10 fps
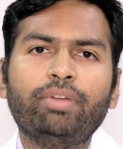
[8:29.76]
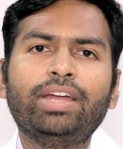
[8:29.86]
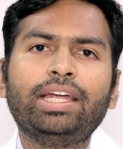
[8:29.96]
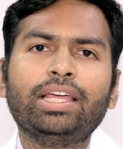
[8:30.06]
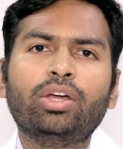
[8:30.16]

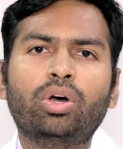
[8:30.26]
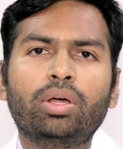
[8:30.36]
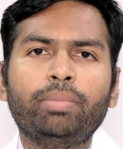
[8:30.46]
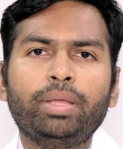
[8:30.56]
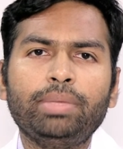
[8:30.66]
preventing
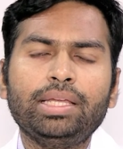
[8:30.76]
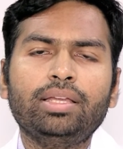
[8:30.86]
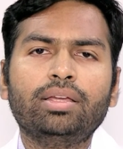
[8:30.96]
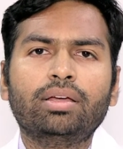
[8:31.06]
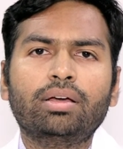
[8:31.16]
or
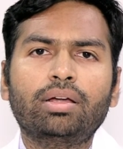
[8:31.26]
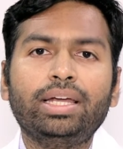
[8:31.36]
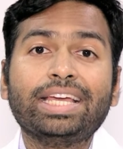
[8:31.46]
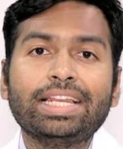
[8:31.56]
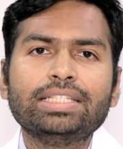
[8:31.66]
maybe
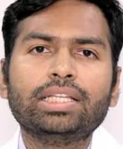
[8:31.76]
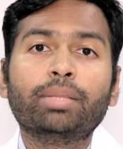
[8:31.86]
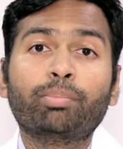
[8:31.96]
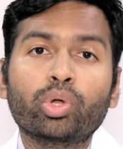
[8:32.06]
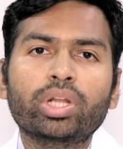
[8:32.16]

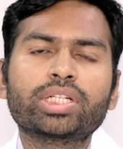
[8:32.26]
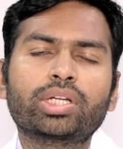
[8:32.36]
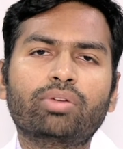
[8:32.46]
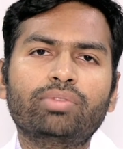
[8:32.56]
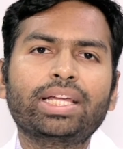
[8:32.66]
decreasing the
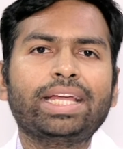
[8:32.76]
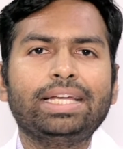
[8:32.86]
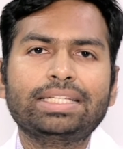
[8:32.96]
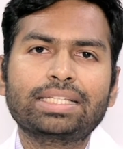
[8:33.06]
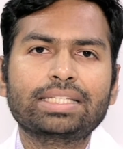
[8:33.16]
progression of the
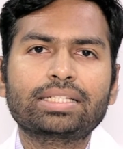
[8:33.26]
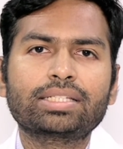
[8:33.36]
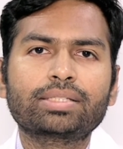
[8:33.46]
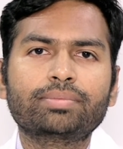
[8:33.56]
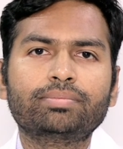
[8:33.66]
kidney
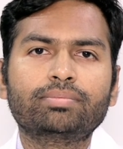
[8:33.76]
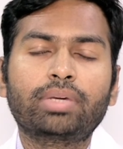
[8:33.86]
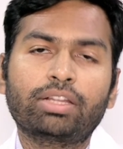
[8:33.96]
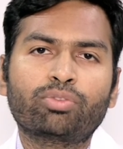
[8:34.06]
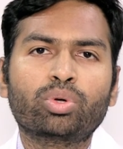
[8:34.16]
cysts.
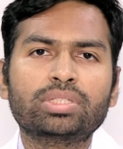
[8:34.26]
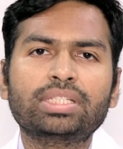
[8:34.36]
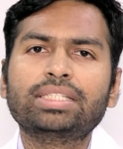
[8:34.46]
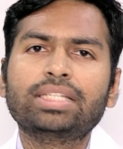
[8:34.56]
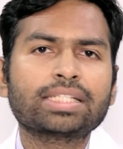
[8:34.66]
But of course,
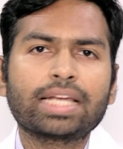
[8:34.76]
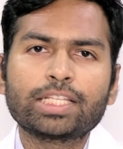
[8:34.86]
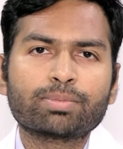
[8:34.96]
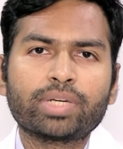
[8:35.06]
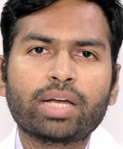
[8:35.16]
this is just an
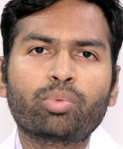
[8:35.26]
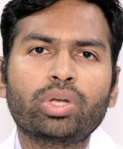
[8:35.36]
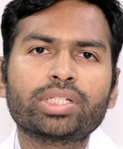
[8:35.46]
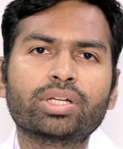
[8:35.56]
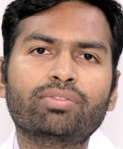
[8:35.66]

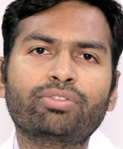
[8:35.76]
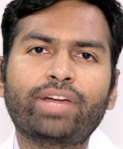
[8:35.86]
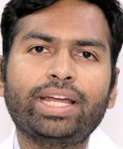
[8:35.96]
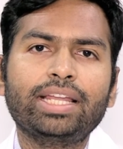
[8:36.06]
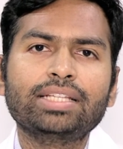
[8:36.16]
extrapolation of the
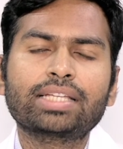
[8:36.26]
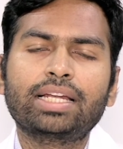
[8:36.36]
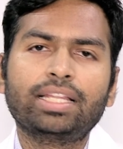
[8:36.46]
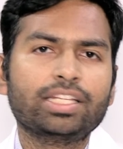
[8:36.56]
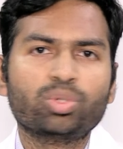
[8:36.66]
findings
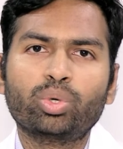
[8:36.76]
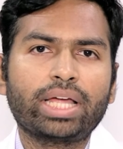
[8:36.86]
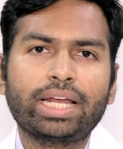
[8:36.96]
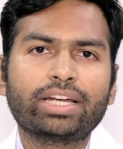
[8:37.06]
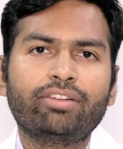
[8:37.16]
and there is no
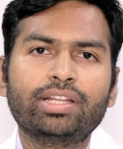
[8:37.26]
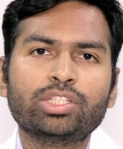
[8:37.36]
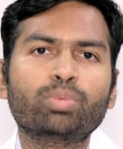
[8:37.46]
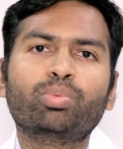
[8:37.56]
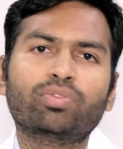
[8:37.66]
direct
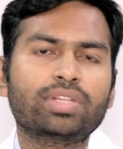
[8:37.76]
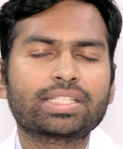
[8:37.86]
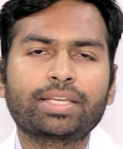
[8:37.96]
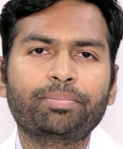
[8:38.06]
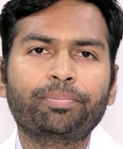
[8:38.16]
evidence to prove the